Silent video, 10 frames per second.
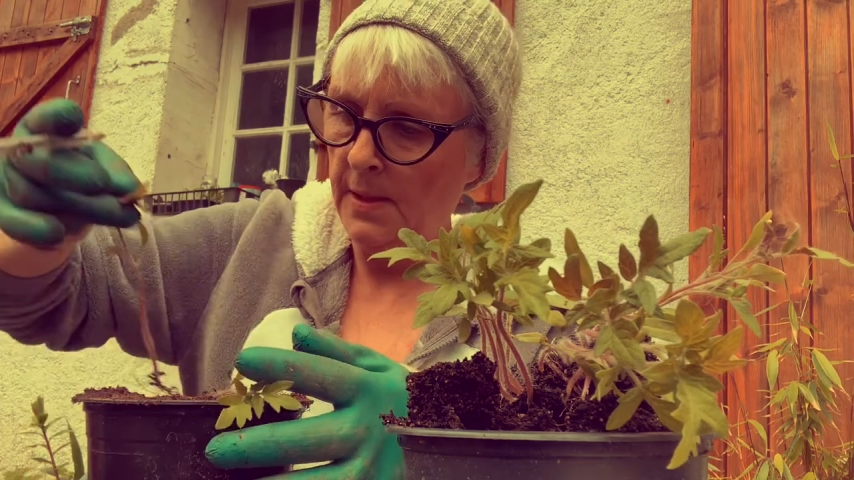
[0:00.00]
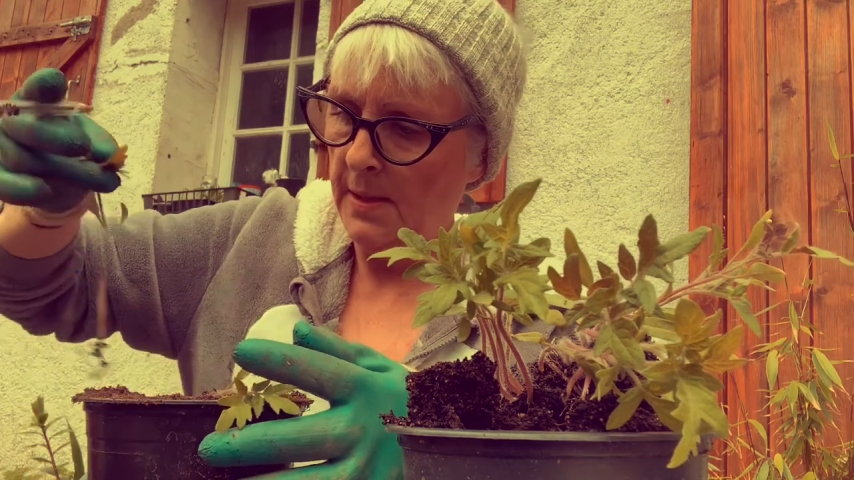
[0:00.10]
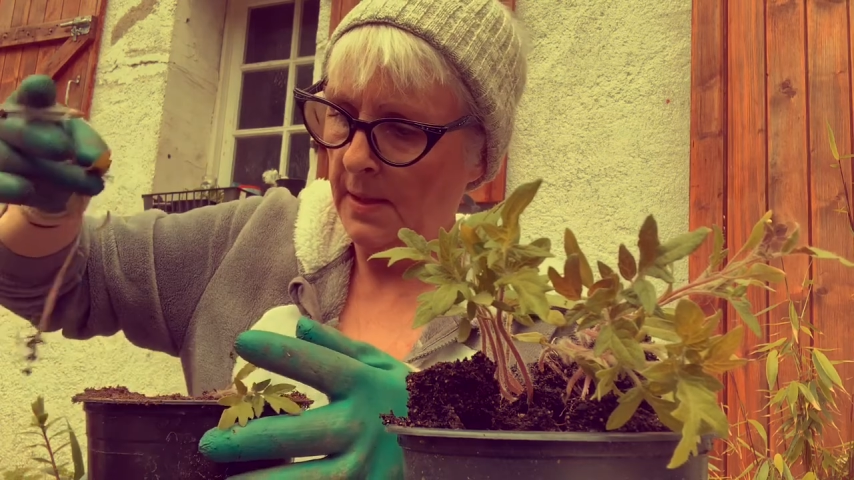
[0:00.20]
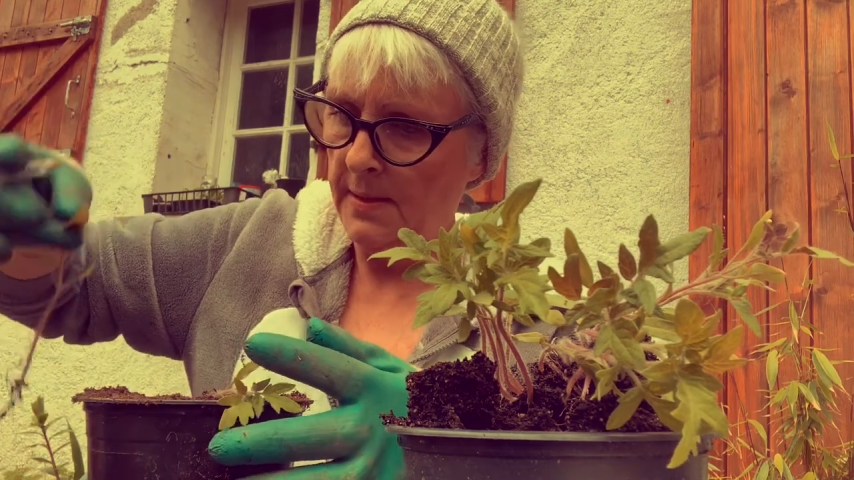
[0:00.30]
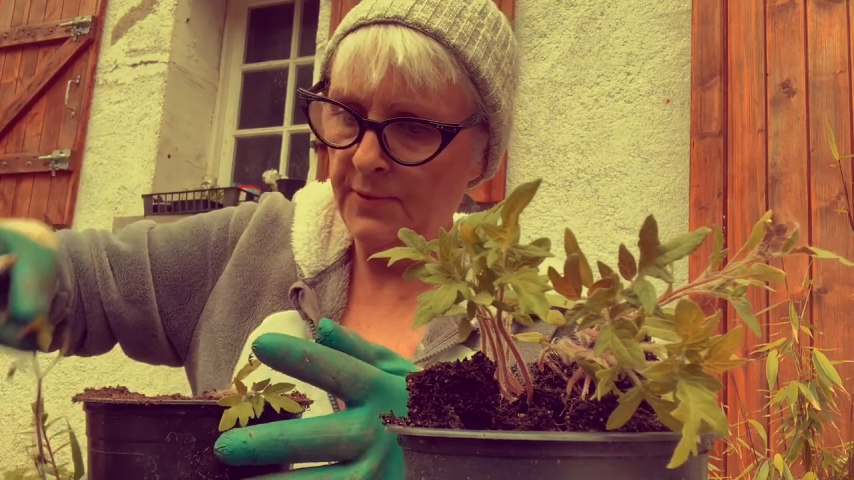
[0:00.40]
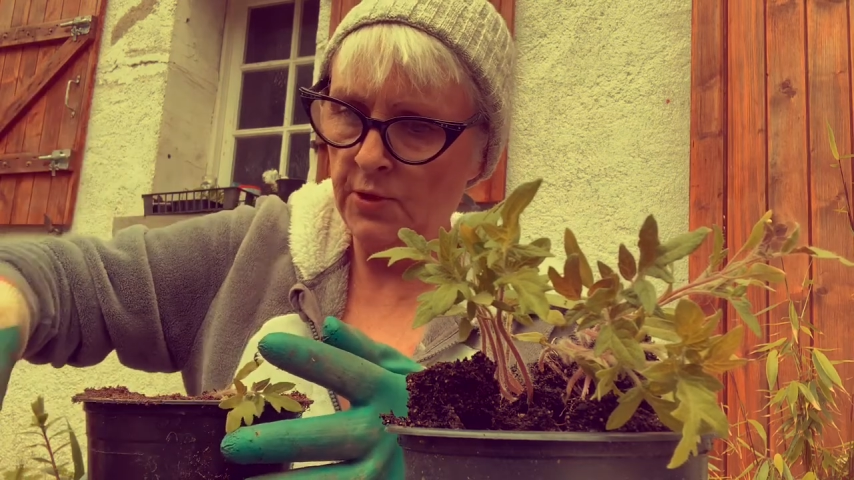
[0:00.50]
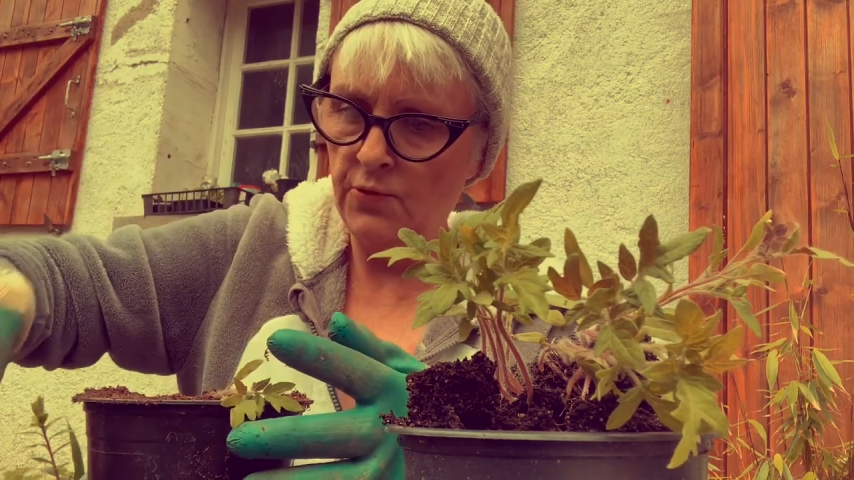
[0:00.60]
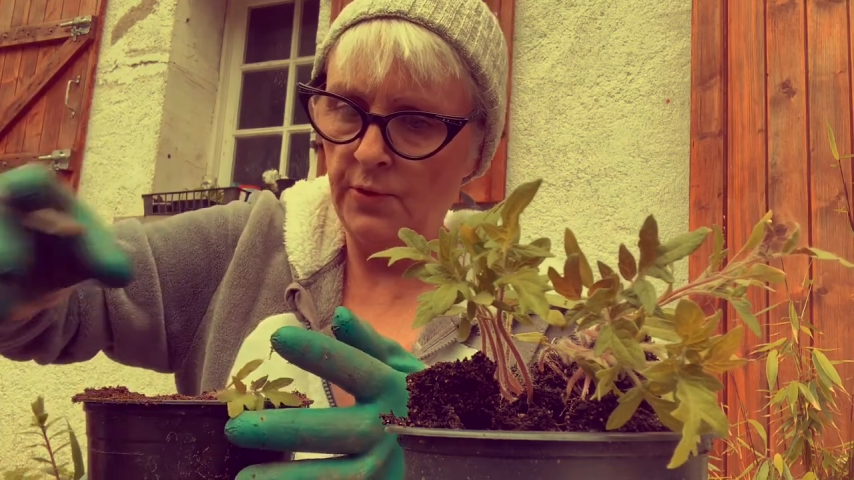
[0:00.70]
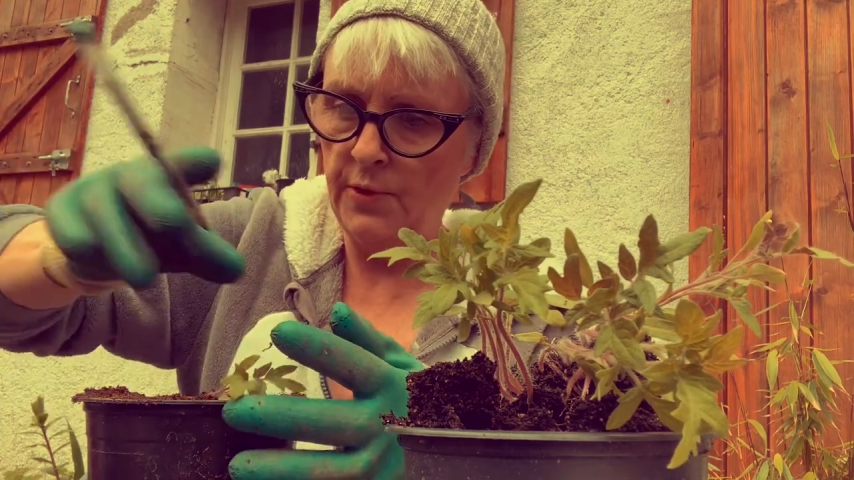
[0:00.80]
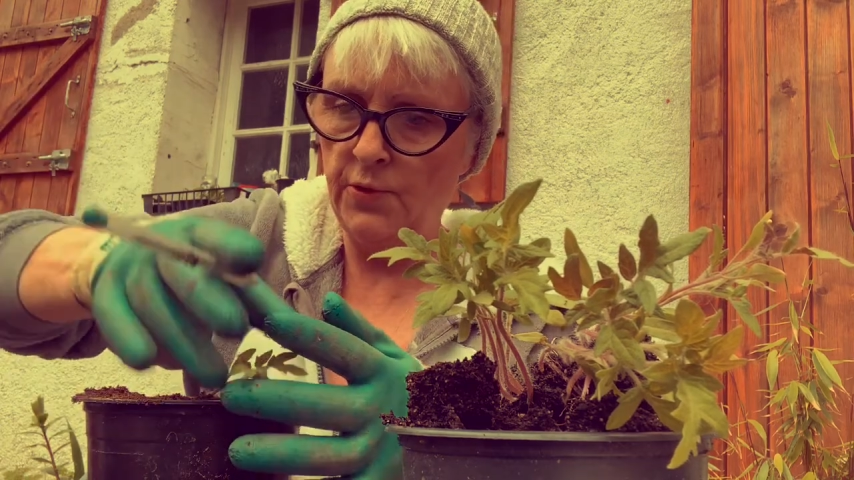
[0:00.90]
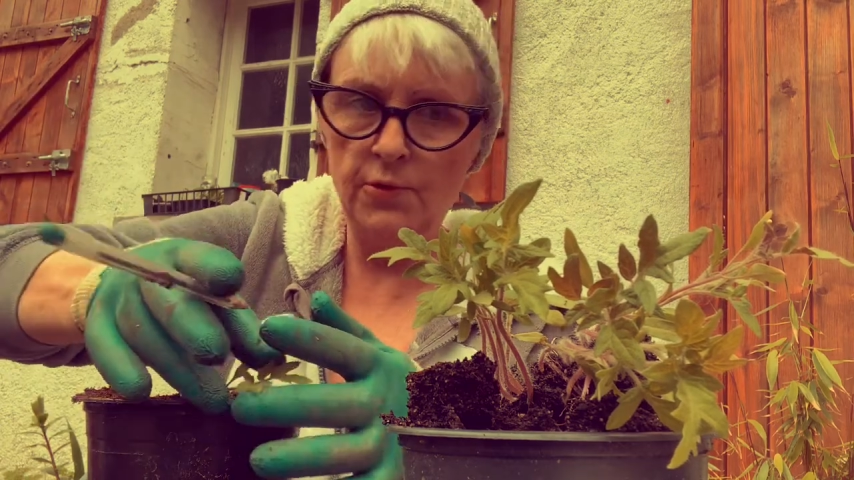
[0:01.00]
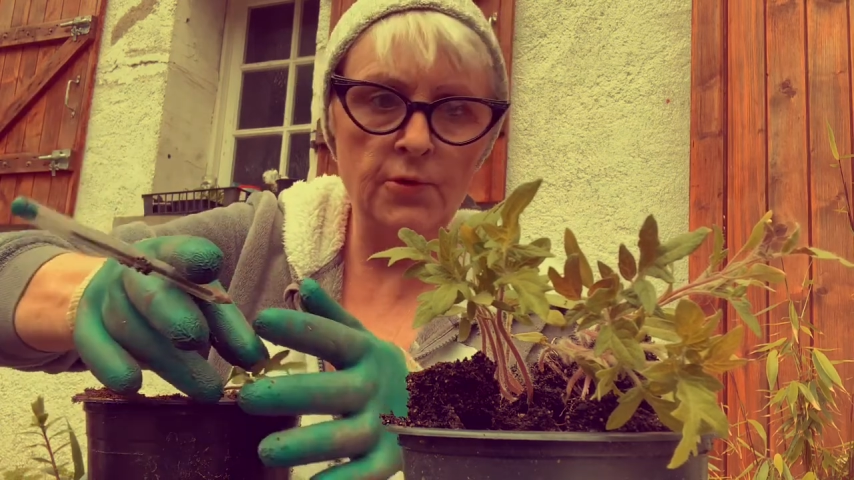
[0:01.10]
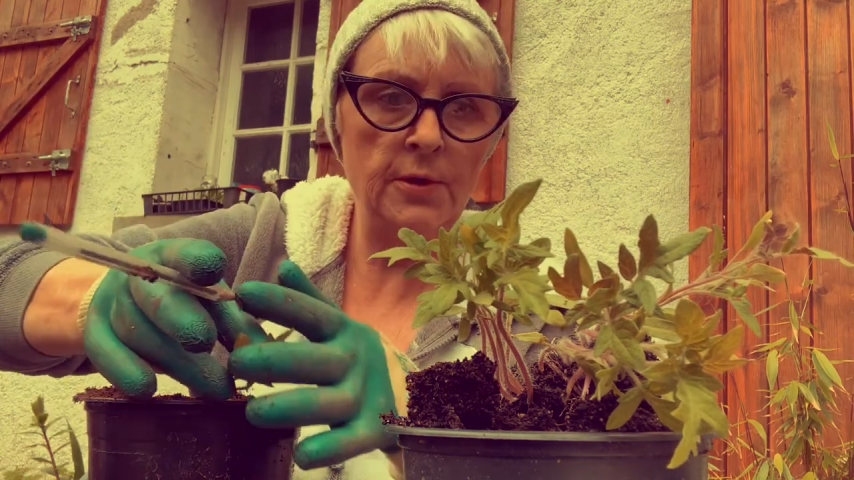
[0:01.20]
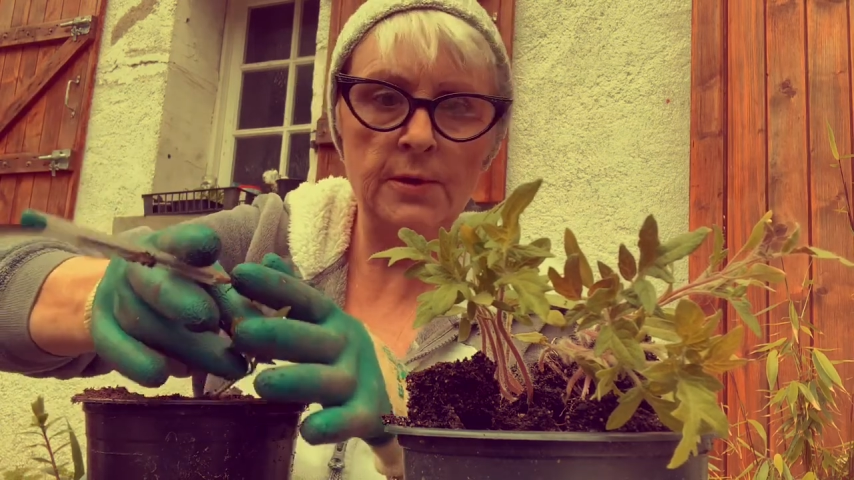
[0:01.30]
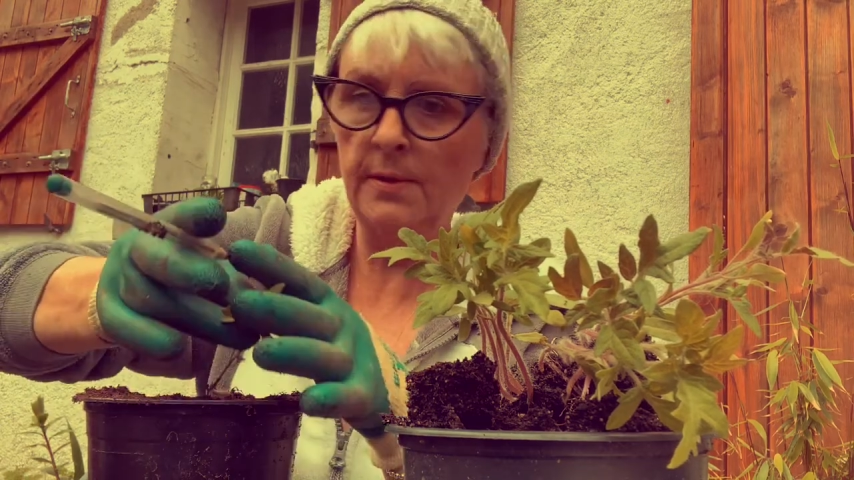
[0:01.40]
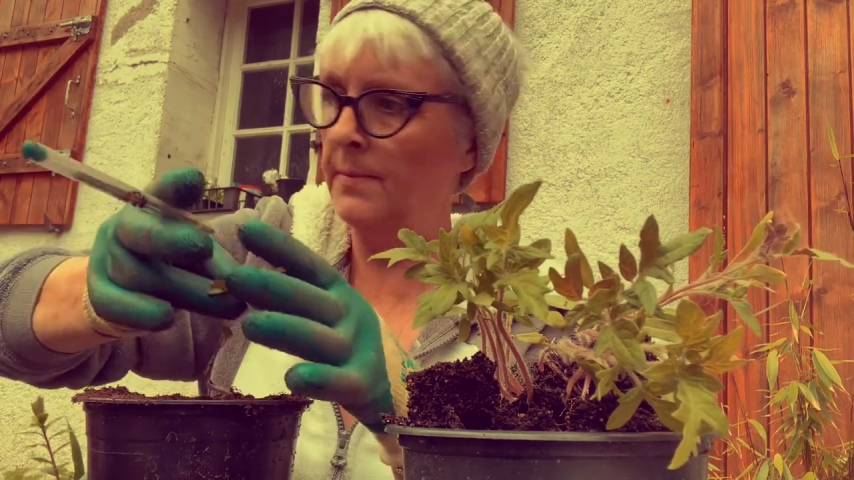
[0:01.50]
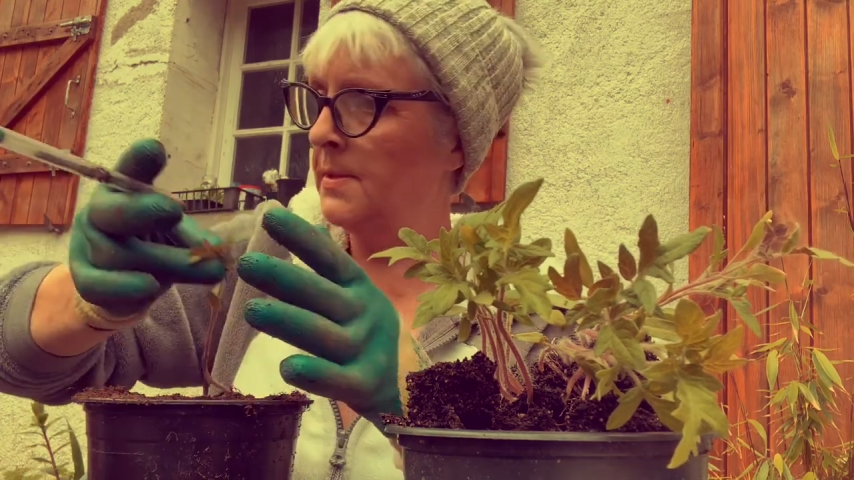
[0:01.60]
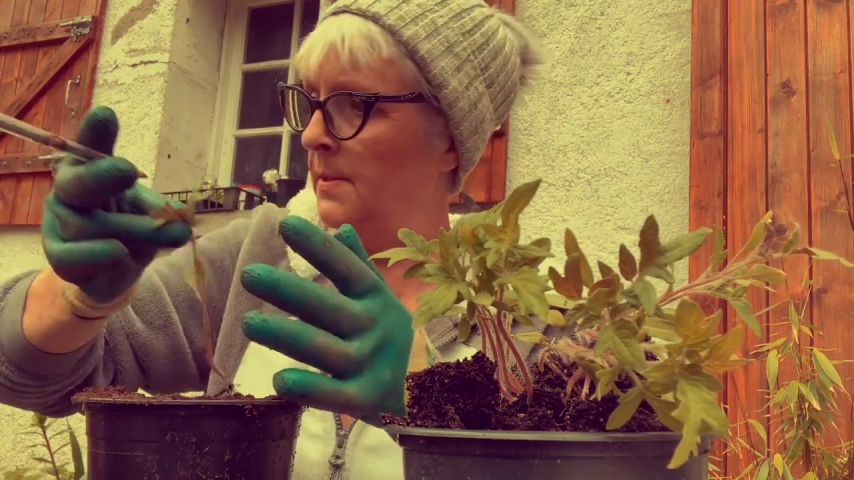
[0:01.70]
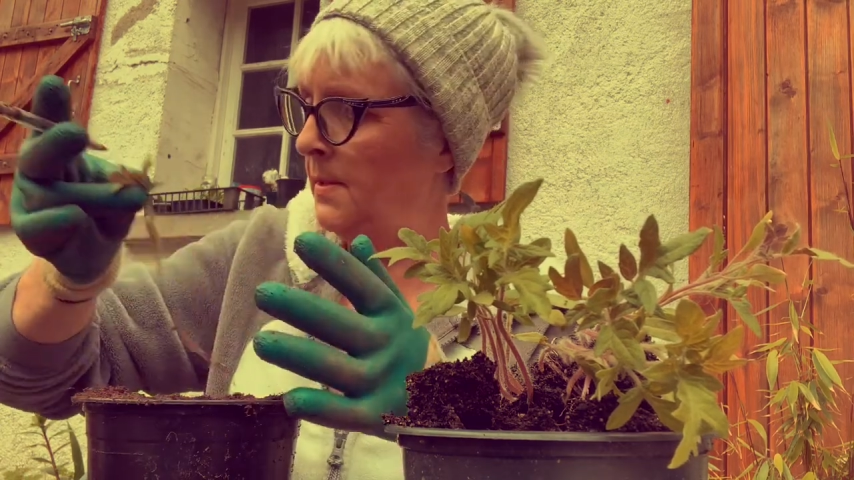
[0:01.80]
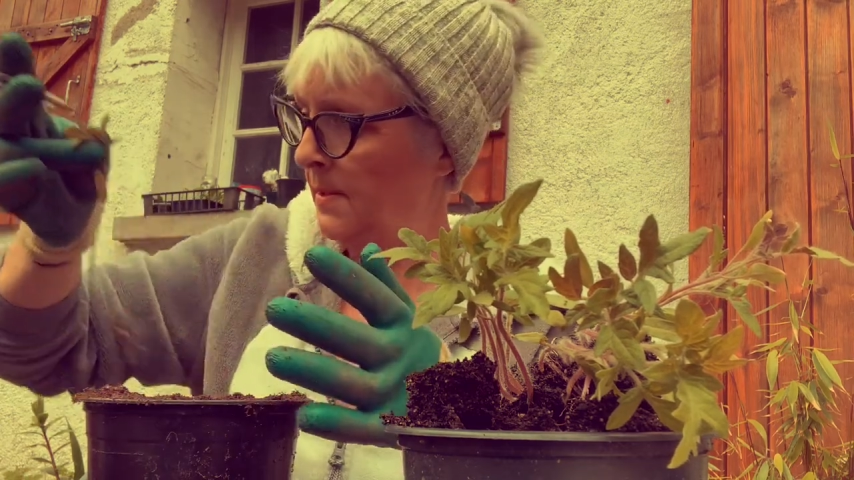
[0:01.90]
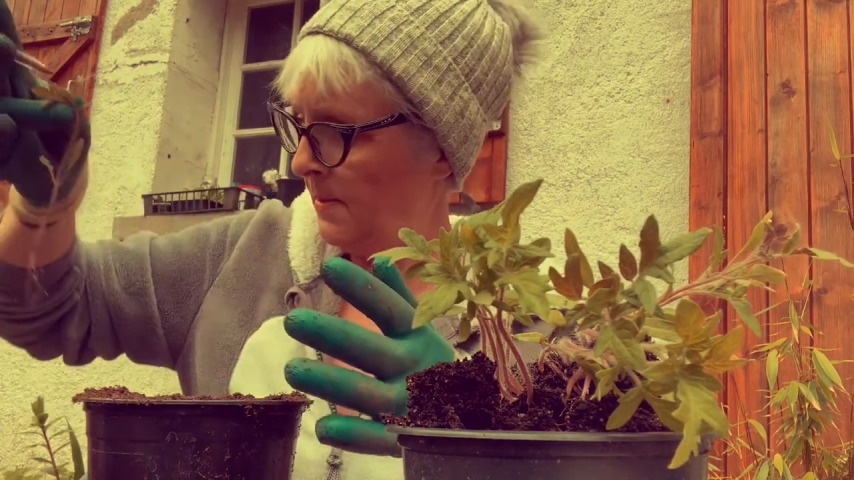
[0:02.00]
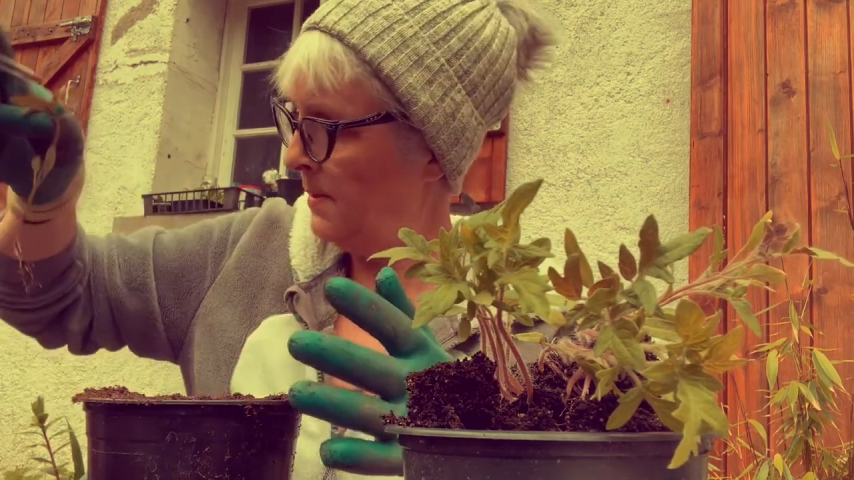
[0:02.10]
And I'm just going to do, let me see,